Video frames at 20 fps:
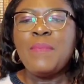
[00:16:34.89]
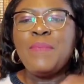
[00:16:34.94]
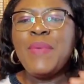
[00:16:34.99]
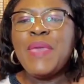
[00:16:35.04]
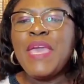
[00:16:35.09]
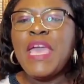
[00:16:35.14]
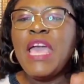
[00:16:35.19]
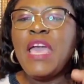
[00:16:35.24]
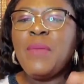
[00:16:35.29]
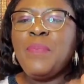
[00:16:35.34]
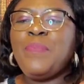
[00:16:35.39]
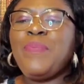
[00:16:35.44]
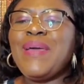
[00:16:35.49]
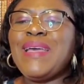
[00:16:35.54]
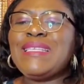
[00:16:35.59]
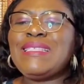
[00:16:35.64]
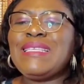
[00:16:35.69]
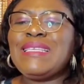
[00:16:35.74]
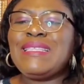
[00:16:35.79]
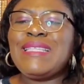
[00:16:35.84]
Be a
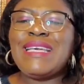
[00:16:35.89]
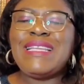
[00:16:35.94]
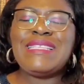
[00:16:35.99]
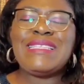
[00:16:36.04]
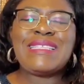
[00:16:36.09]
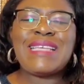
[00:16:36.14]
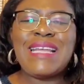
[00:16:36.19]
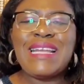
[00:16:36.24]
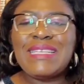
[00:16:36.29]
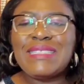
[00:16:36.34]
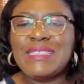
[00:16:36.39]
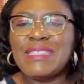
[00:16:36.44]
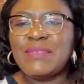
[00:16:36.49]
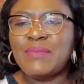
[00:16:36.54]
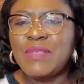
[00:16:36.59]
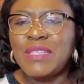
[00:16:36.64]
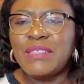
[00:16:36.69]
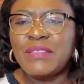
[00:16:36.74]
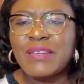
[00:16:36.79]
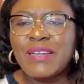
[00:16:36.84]
person that is
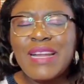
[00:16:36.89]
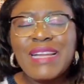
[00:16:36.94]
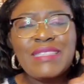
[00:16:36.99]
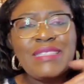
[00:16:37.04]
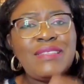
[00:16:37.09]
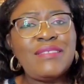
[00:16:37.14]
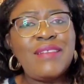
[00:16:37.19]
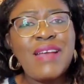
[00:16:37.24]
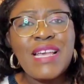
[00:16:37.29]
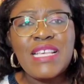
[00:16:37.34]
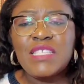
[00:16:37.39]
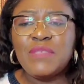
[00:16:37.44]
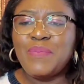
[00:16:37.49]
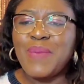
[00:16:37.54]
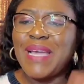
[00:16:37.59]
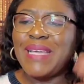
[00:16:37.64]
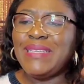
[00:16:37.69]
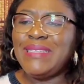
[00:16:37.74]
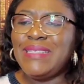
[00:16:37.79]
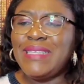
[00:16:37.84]

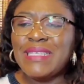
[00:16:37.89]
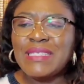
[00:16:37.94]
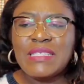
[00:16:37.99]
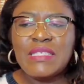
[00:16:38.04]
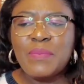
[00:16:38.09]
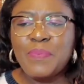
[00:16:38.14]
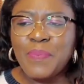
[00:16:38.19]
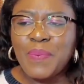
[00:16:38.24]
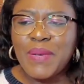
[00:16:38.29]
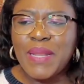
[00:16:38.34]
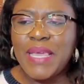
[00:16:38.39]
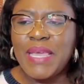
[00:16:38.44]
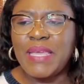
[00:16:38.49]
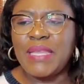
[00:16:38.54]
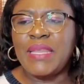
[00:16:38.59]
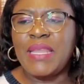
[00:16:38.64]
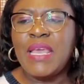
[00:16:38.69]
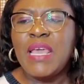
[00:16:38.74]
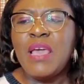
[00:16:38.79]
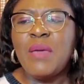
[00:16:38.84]
characterized by
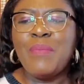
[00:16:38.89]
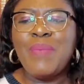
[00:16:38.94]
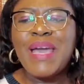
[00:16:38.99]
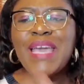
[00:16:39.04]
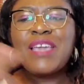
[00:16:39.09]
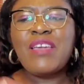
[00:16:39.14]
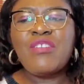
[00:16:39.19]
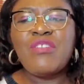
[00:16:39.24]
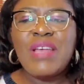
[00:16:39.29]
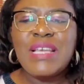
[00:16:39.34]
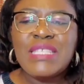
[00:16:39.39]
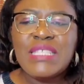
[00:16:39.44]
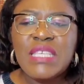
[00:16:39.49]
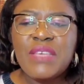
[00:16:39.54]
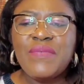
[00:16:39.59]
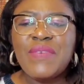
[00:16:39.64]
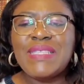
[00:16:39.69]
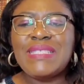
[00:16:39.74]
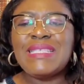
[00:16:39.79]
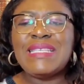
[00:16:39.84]
discipline, by
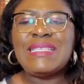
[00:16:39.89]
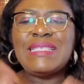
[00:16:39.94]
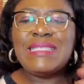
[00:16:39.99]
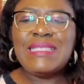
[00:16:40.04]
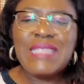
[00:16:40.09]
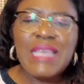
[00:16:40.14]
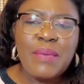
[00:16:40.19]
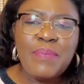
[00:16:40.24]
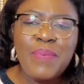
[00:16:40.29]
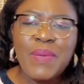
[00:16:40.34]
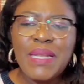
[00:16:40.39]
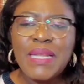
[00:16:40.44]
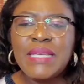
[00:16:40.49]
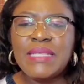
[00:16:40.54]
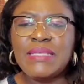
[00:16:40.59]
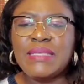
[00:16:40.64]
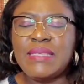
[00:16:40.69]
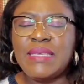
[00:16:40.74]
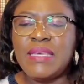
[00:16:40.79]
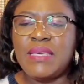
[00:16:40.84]
creativity,
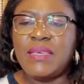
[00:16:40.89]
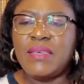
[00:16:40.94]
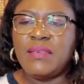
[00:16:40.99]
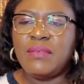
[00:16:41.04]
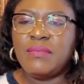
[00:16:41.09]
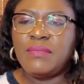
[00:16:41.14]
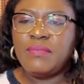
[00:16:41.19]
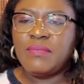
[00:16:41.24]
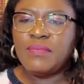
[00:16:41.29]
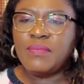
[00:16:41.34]
stability.